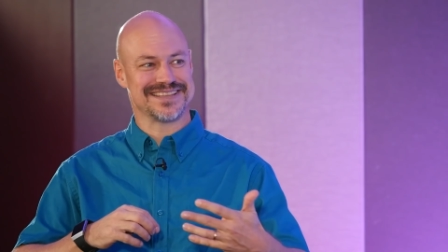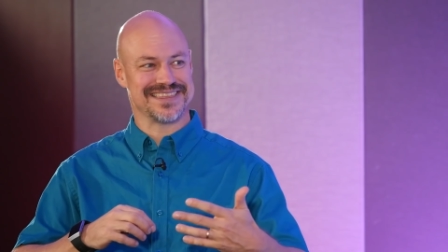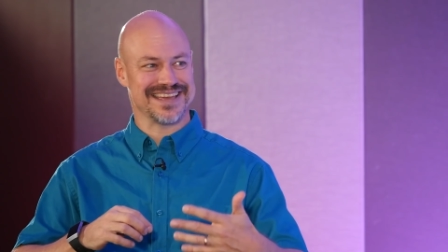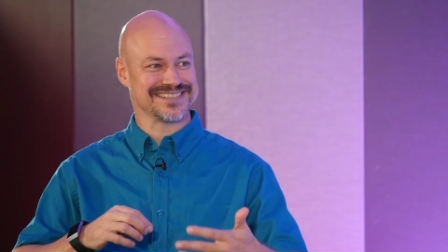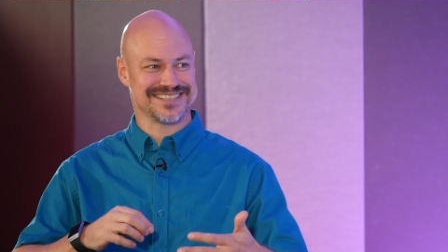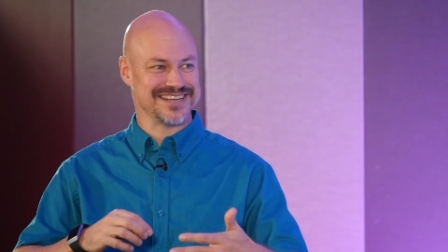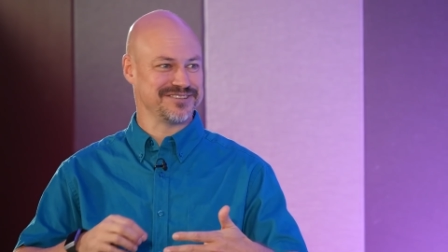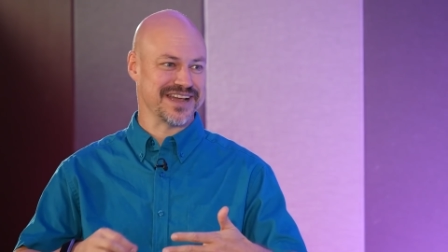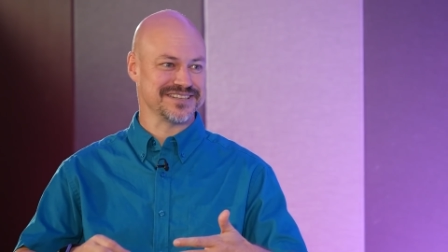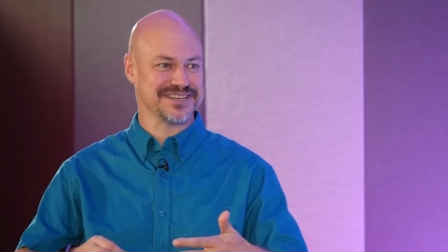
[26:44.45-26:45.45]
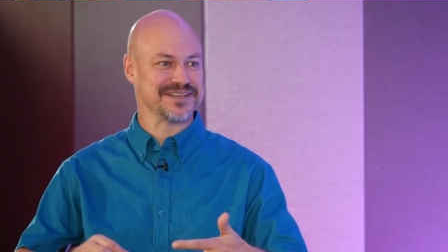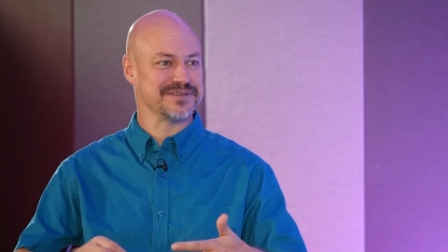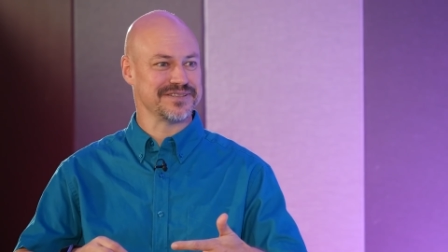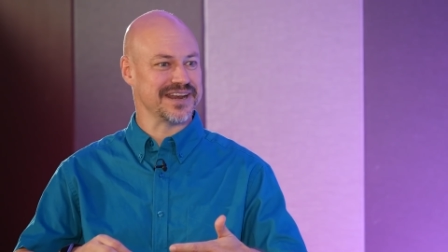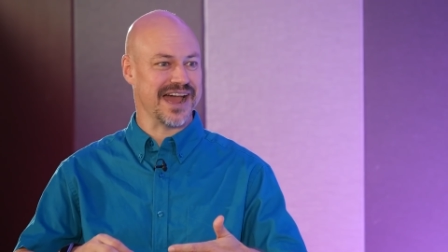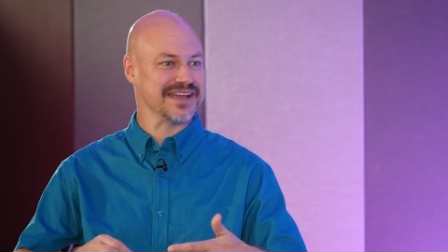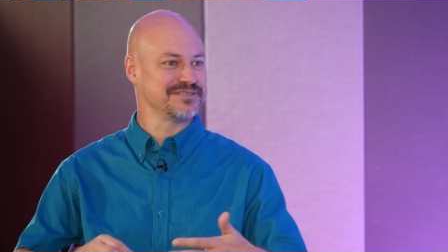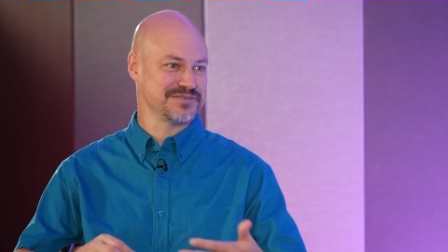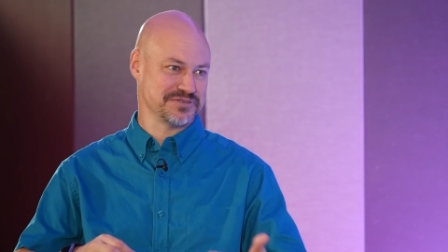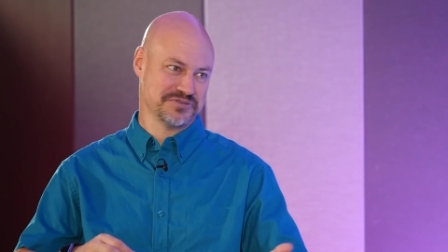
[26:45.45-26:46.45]
the things she tries to do that
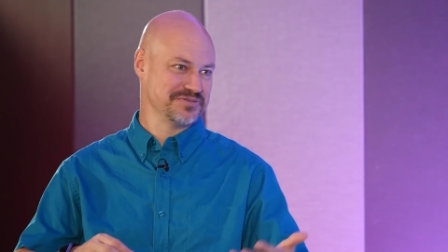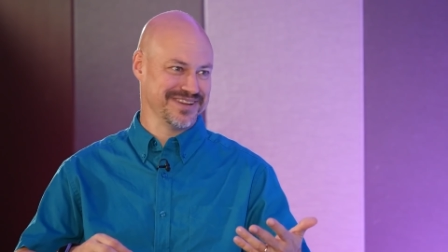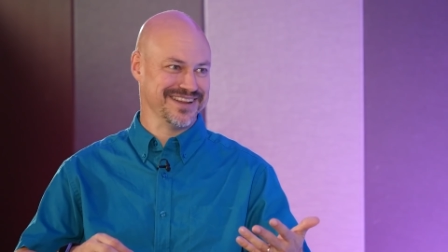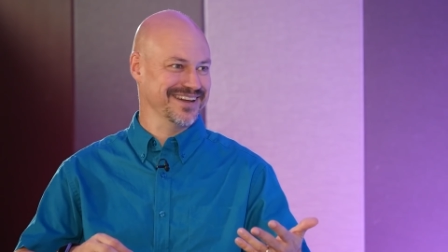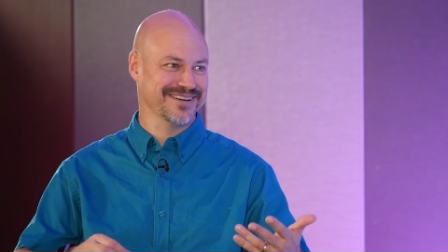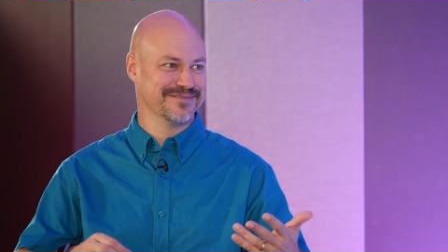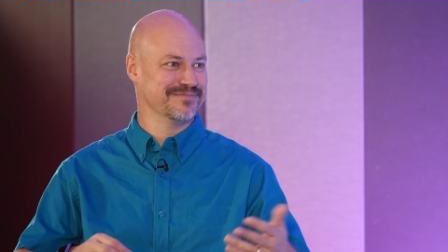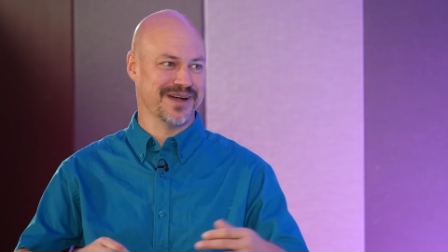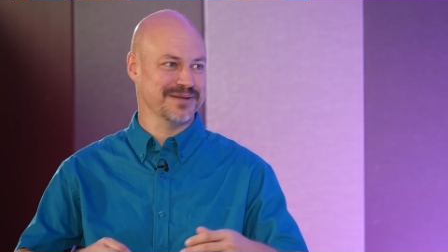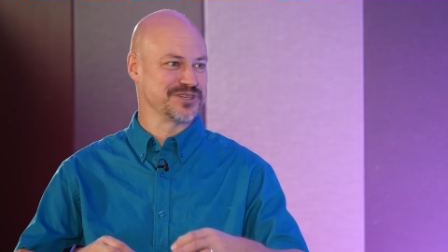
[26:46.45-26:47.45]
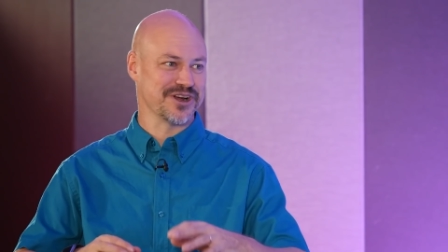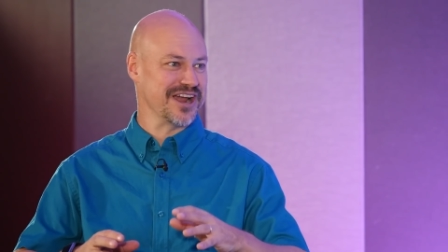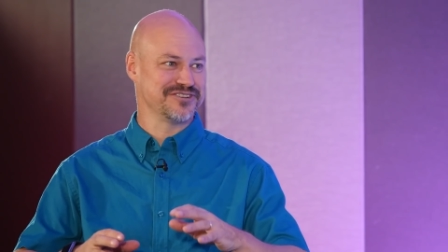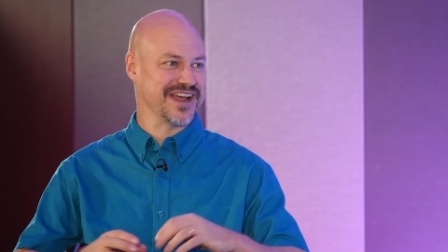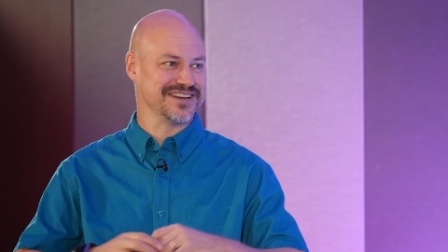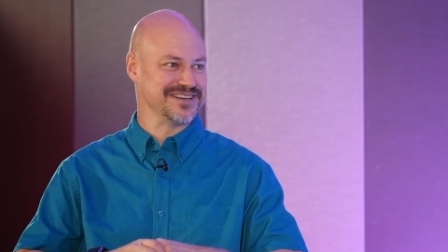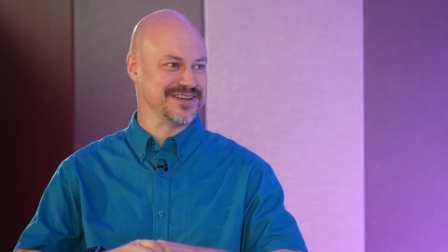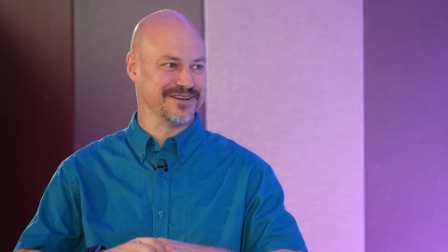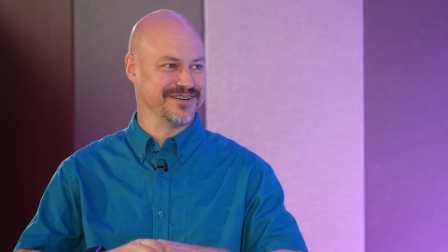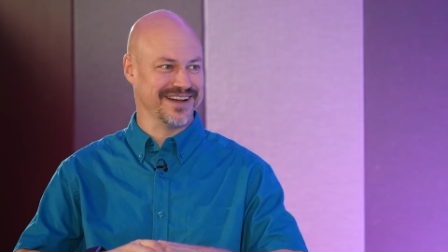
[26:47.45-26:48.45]
I'm sure I tried to
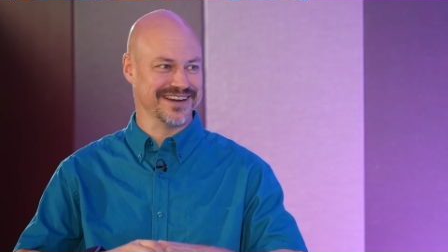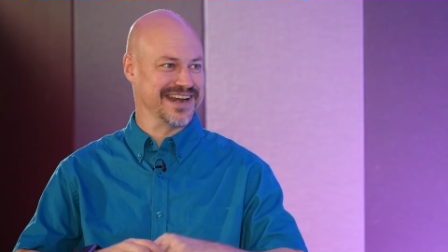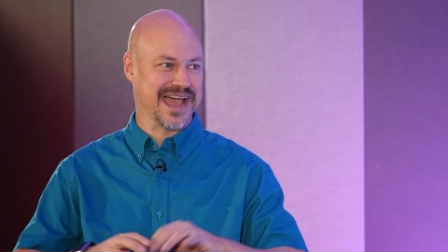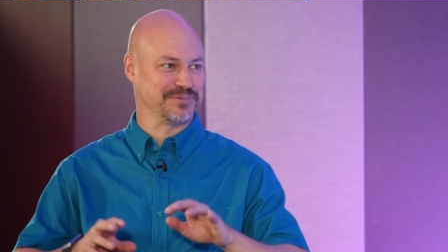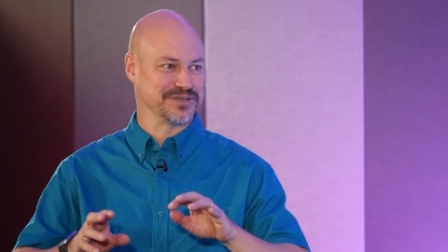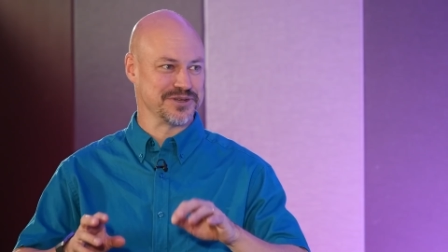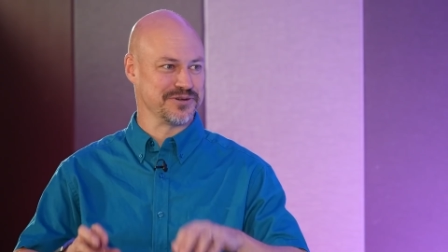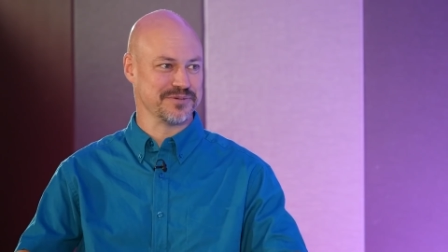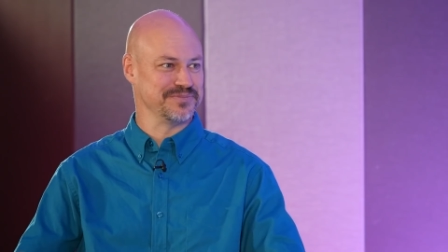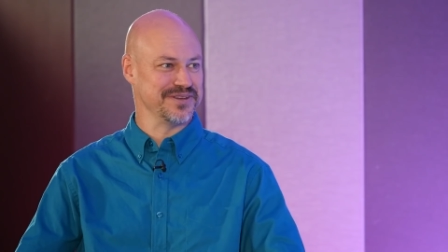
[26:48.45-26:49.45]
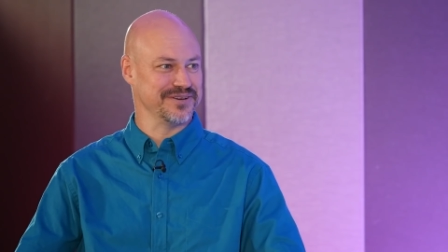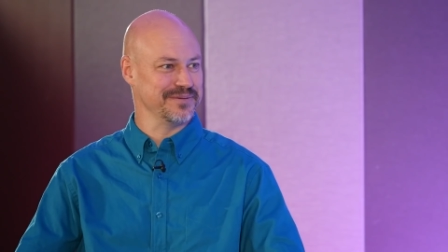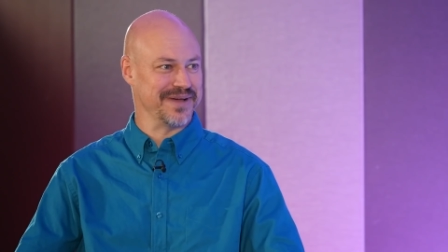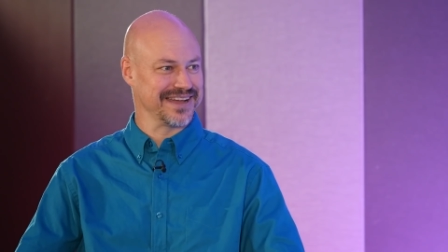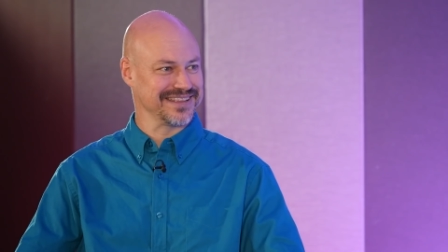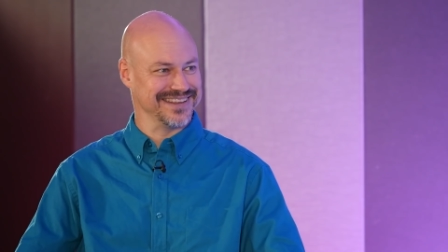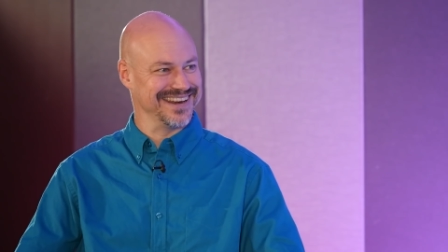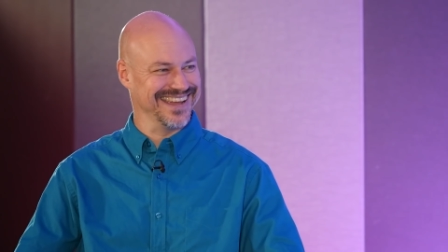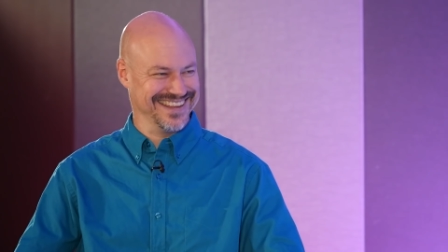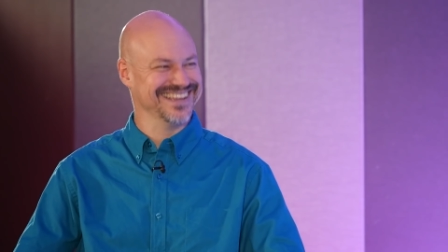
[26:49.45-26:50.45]
do on an Apple II computer back in the
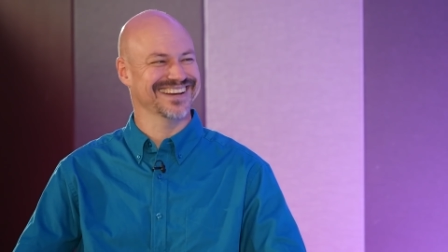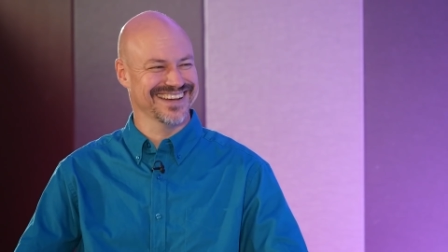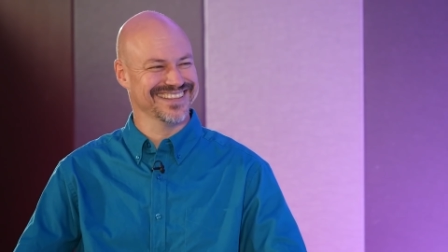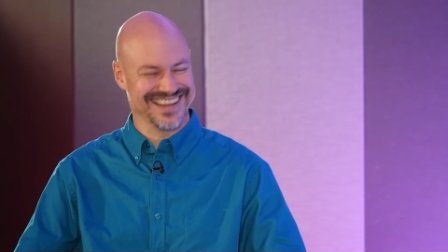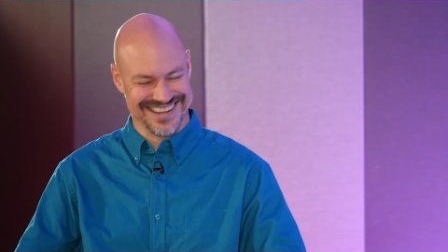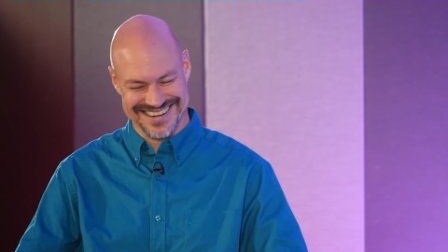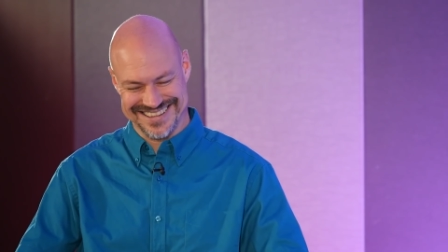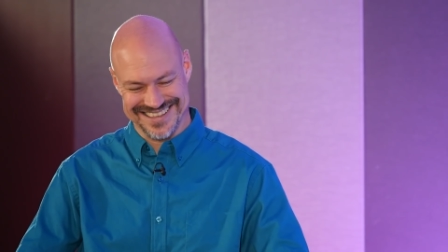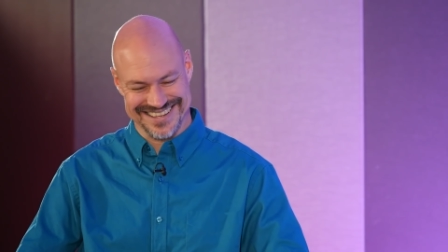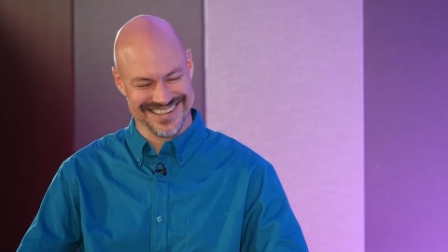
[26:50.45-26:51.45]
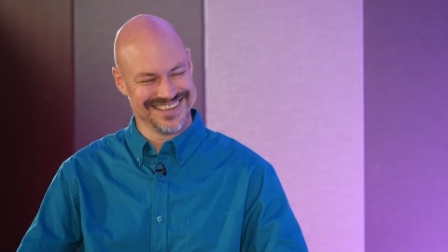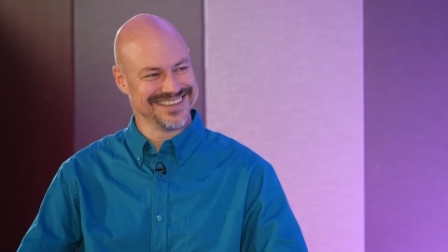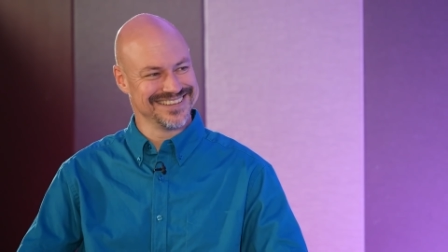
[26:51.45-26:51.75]
day, that kind of thing.